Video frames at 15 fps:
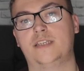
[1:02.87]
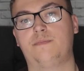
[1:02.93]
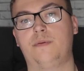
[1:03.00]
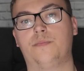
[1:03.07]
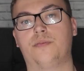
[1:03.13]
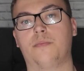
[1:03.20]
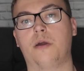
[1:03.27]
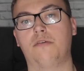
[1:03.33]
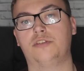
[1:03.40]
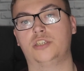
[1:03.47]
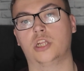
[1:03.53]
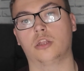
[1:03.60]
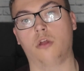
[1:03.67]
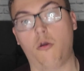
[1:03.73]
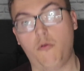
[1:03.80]
that's been
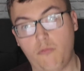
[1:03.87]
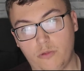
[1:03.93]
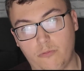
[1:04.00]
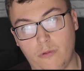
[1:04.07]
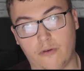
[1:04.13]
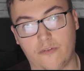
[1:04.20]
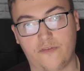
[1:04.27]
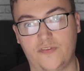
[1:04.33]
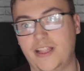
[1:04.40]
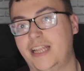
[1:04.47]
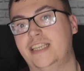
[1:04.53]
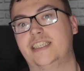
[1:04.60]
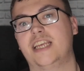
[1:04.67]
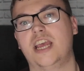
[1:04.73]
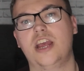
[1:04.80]
promoted along with Will
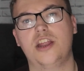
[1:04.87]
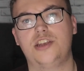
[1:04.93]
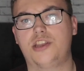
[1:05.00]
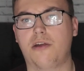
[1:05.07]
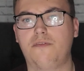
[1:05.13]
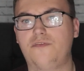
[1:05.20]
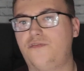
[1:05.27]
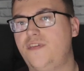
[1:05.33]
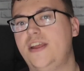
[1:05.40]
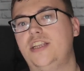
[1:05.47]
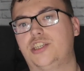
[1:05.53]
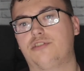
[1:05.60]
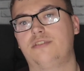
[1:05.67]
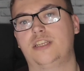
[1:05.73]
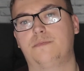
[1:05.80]
Flint, don't
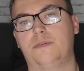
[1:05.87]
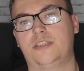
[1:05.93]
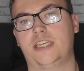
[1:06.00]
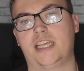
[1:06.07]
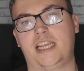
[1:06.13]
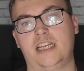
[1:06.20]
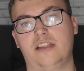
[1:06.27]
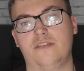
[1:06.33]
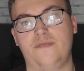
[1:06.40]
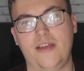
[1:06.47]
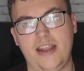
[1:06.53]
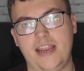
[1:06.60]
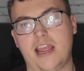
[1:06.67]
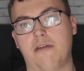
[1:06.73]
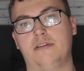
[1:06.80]
feature in this particular
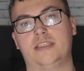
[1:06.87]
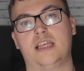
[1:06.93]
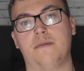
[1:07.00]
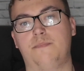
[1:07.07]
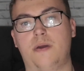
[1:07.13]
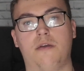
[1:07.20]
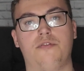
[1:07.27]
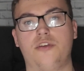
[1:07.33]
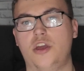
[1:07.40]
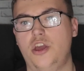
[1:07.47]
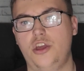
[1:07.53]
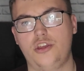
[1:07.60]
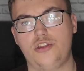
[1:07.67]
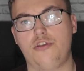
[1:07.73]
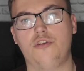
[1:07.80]
video as they're
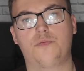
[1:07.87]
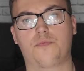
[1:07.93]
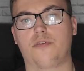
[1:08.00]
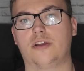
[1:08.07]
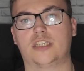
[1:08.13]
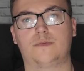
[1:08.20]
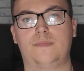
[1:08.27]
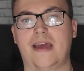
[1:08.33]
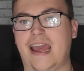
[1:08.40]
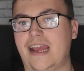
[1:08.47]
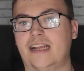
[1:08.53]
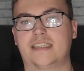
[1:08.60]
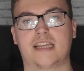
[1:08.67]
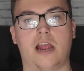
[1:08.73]
both youth prospects.